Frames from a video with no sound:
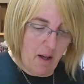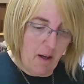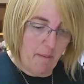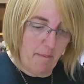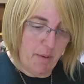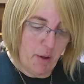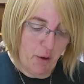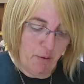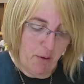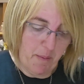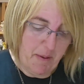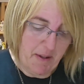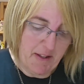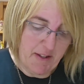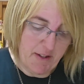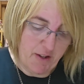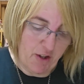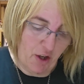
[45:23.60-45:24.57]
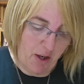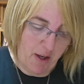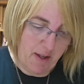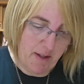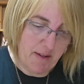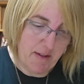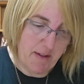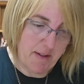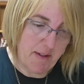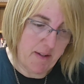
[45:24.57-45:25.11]
Blue Ribbon
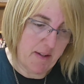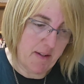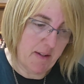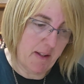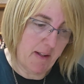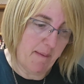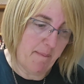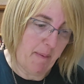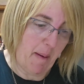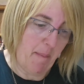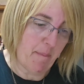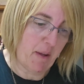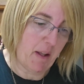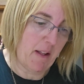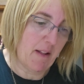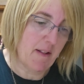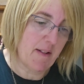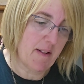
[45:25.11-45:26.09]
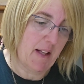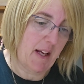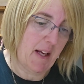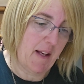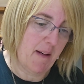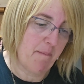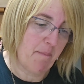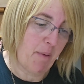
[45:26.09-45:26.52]
Designs Pumpkins and